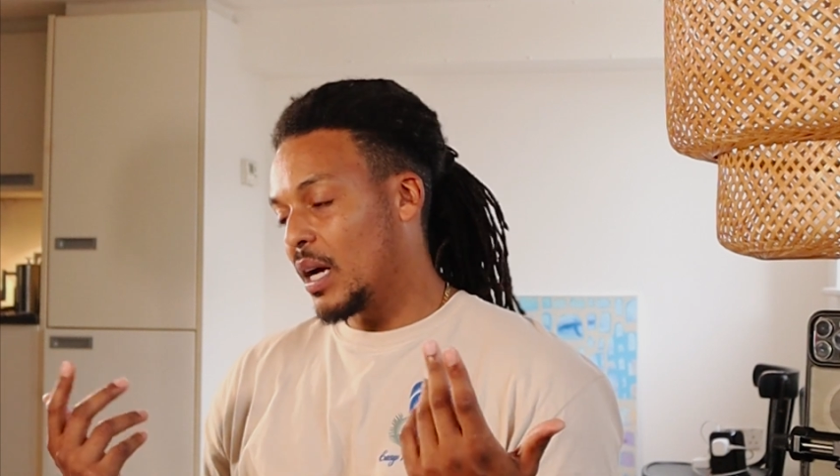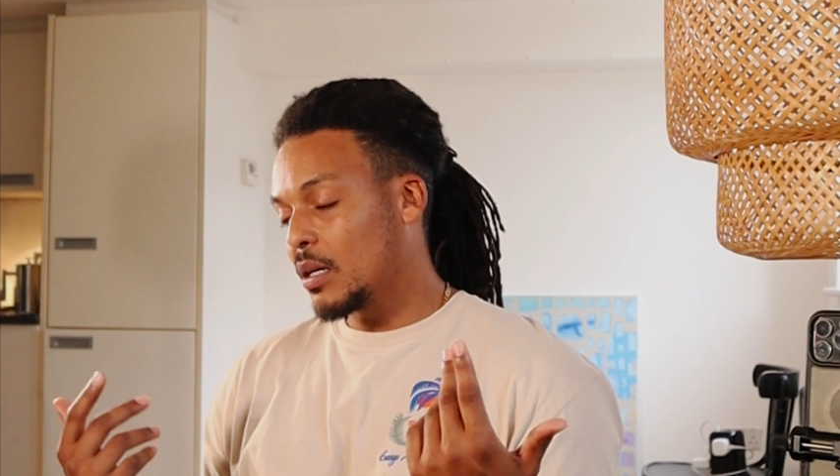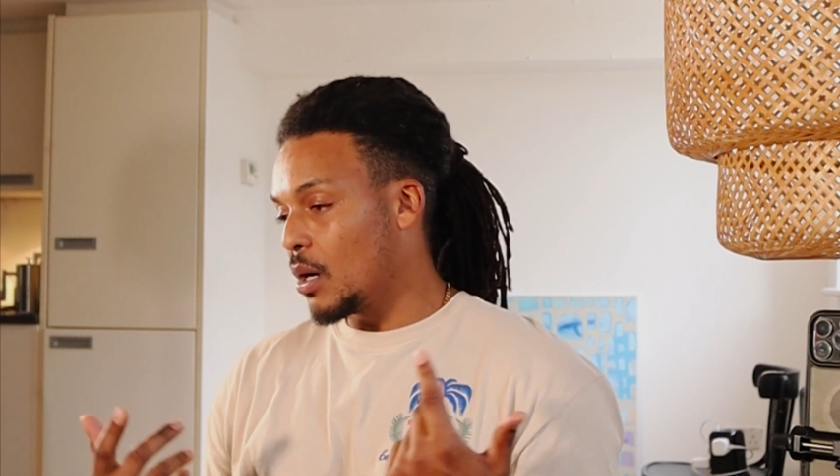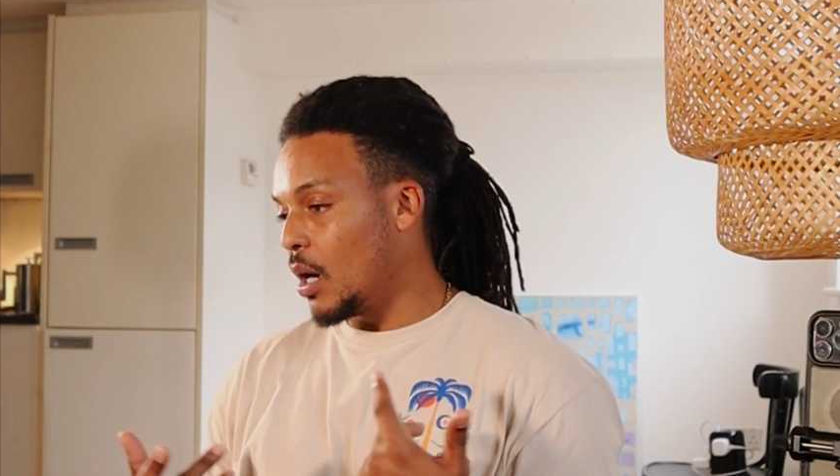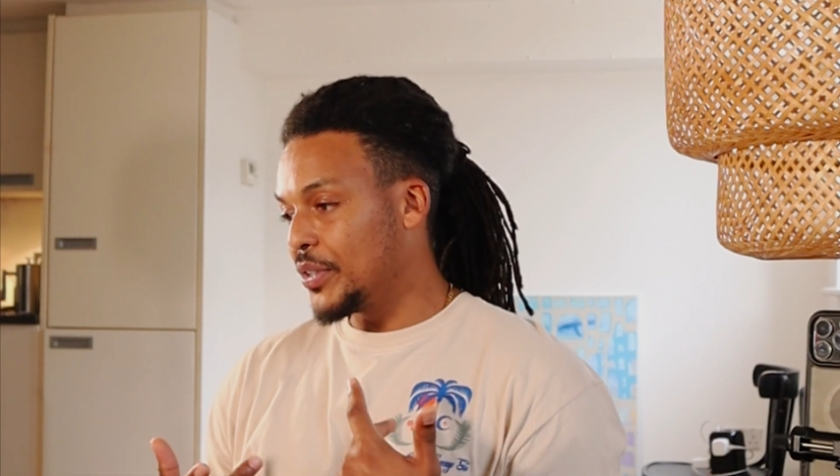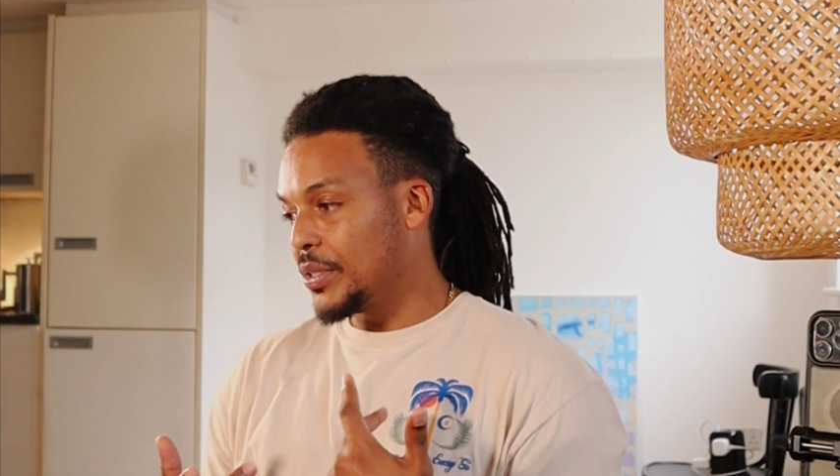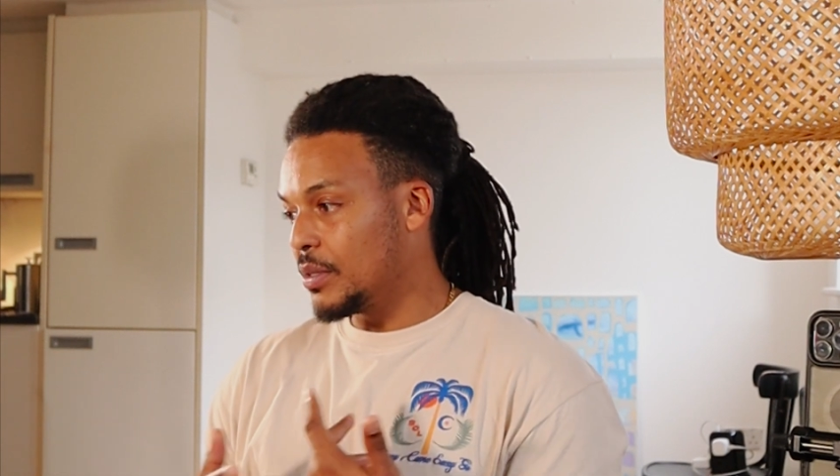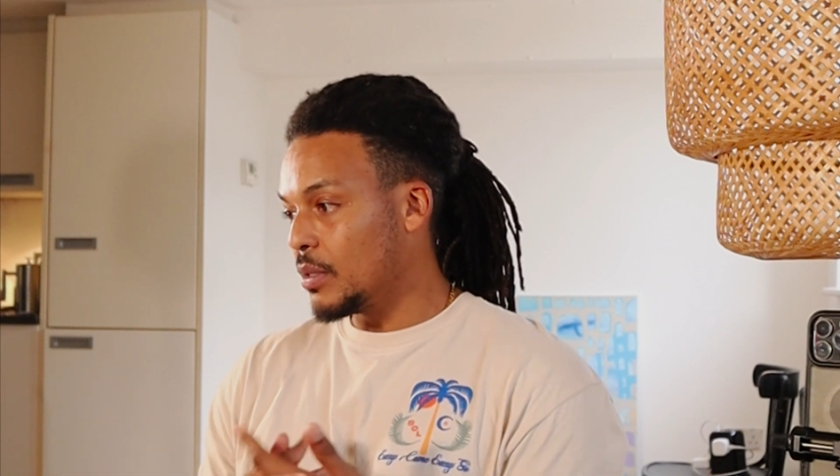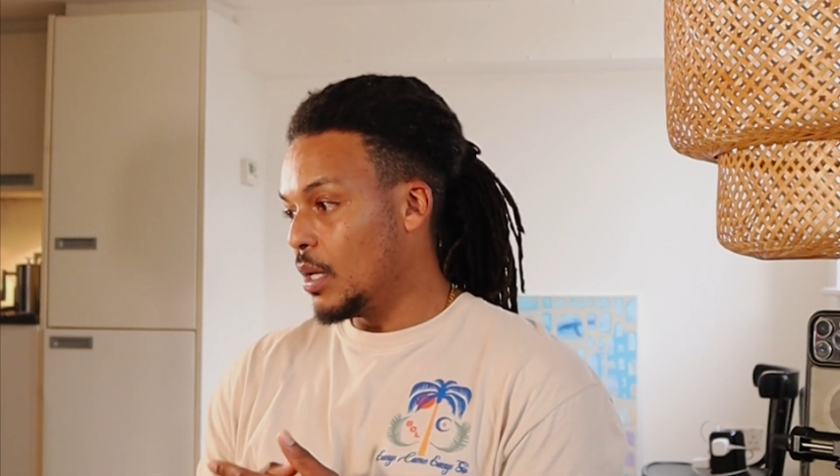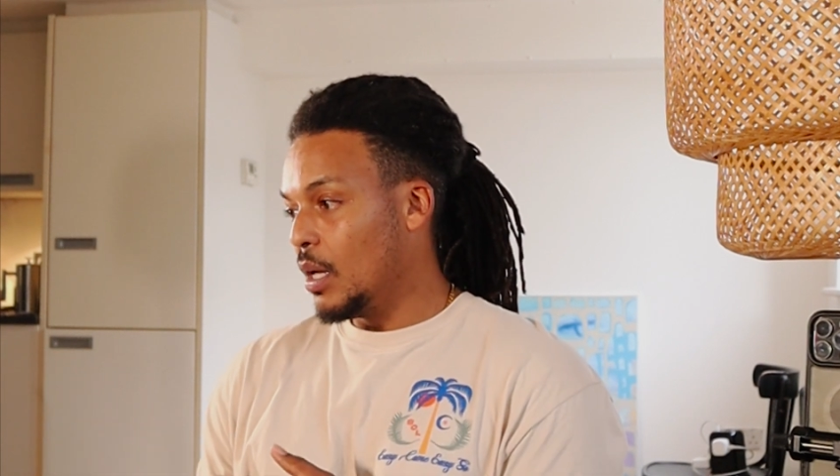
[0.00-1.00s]
I had a
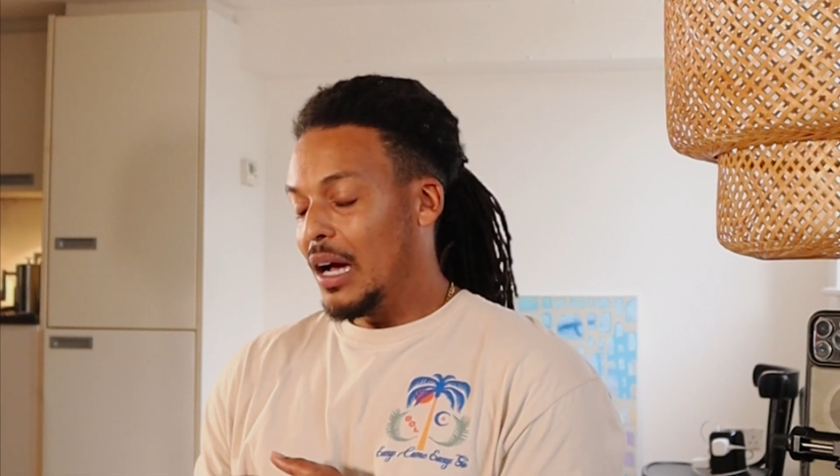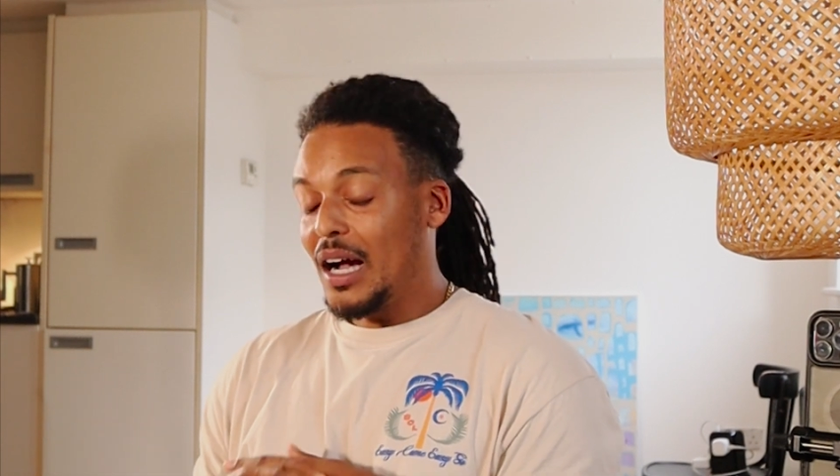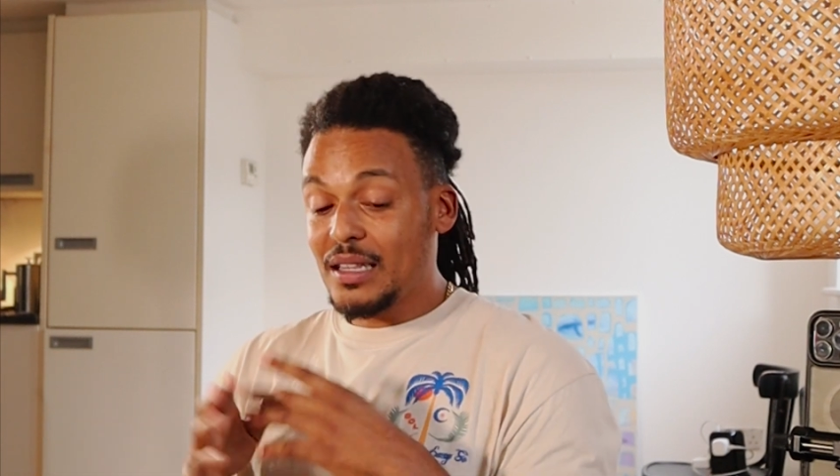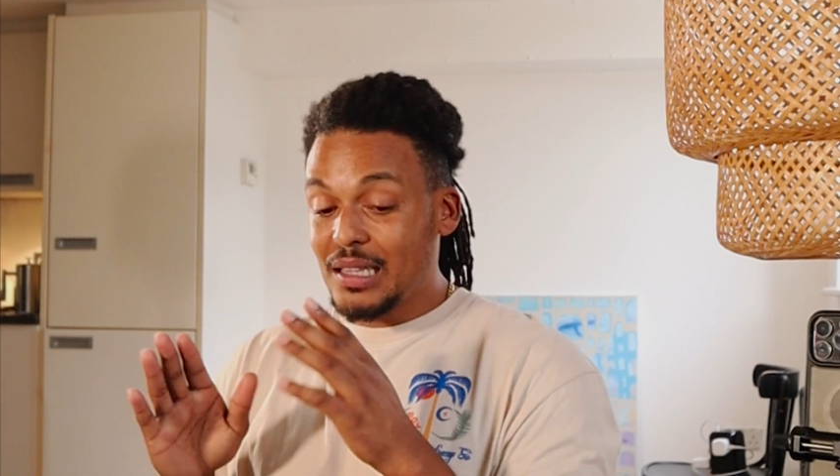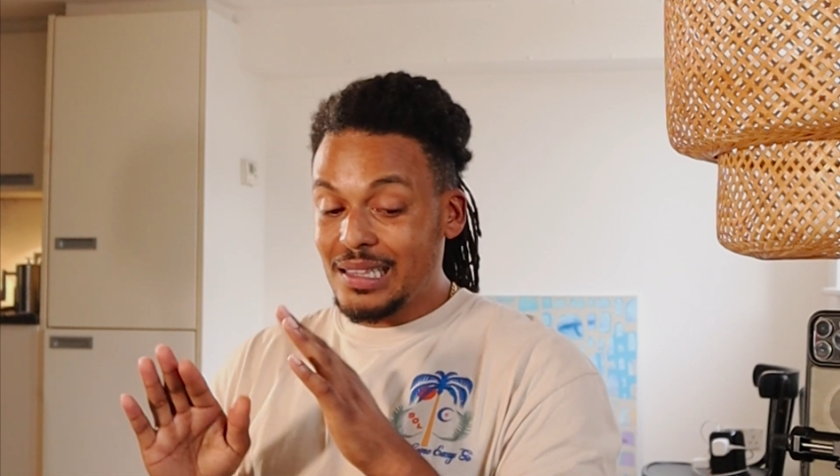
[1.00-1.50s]
garden. I